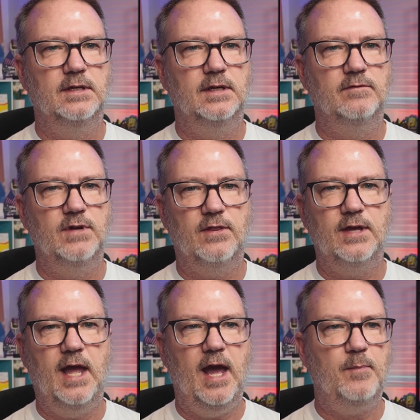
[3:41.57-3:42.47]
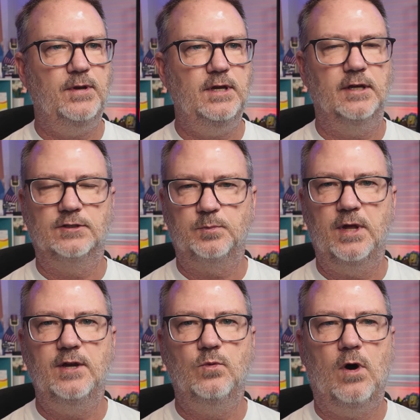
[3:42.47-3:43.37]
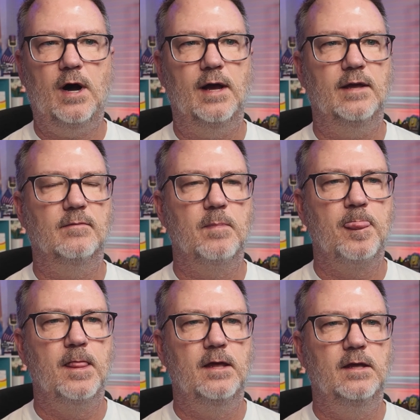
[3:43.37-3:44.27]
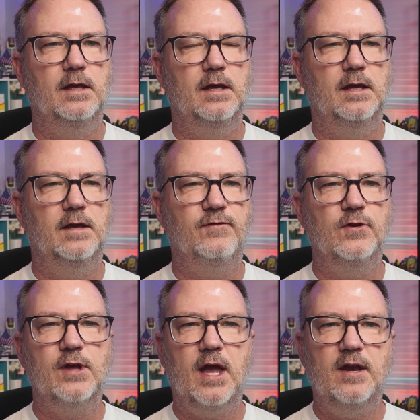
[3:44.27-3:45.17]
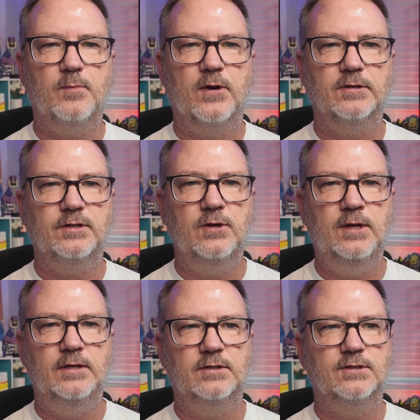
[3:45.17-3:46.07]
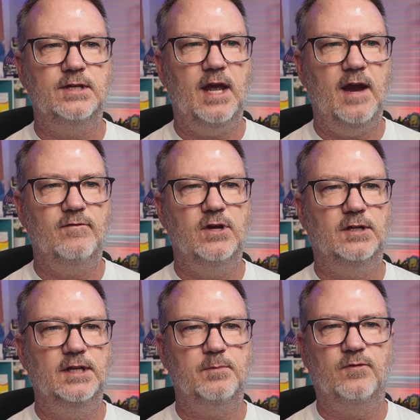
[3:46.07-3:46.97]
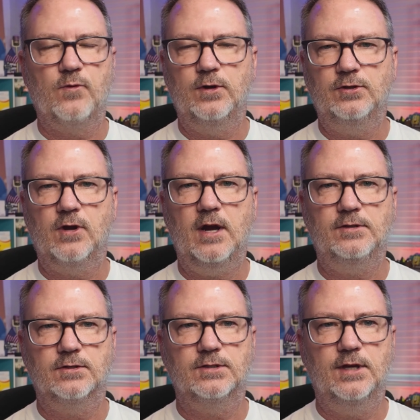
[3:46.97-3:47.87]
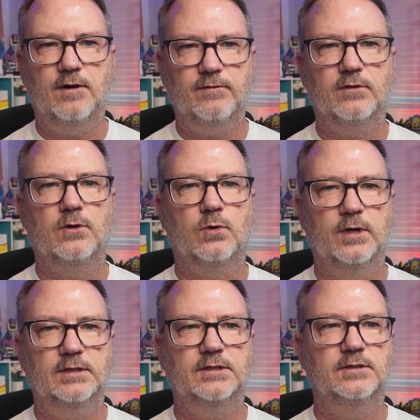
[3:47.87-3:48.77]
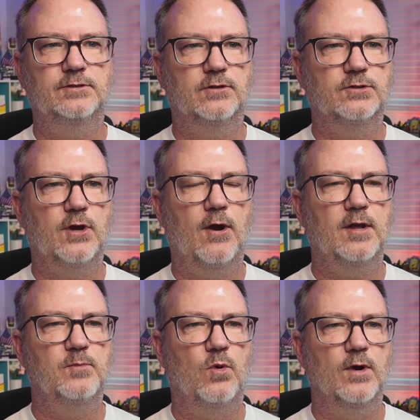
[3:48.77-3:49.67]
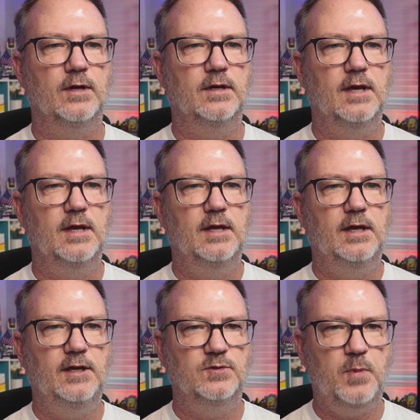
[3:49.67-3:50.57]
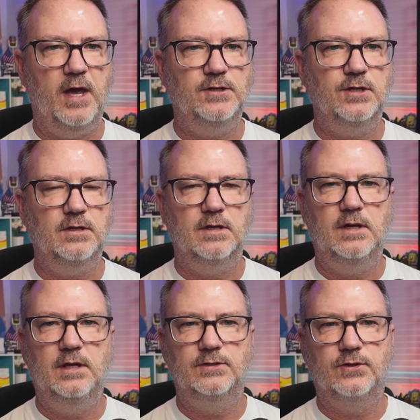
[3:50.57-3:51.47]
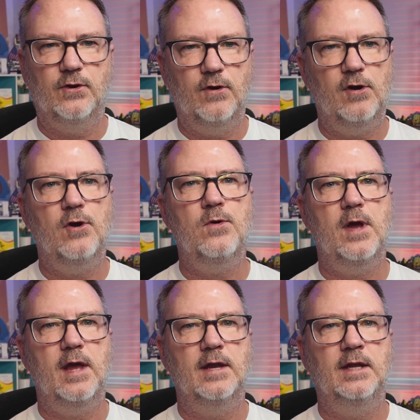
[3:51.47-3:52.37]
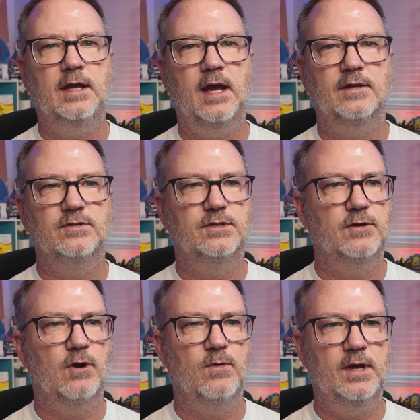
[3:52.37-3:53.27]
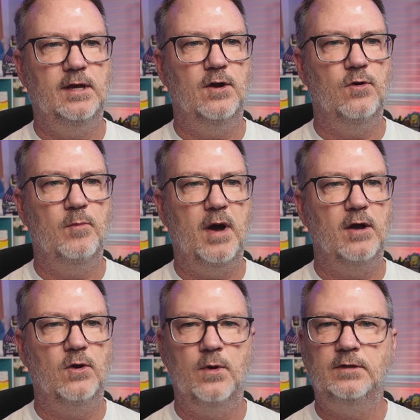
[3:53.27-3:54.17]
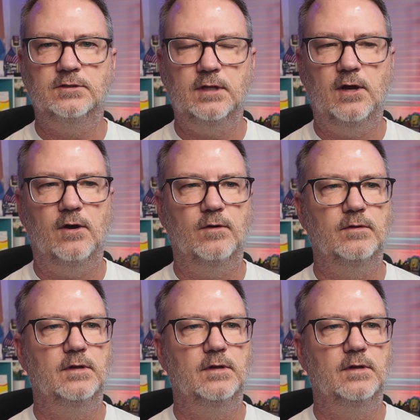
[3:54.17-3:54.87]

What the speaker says: If nothing happened, he explained why. If you're the kind of person who needs to see every click before you try it yourself, Chris is your starting point. He's patient, he's thorough, and he has zero ego about going slow.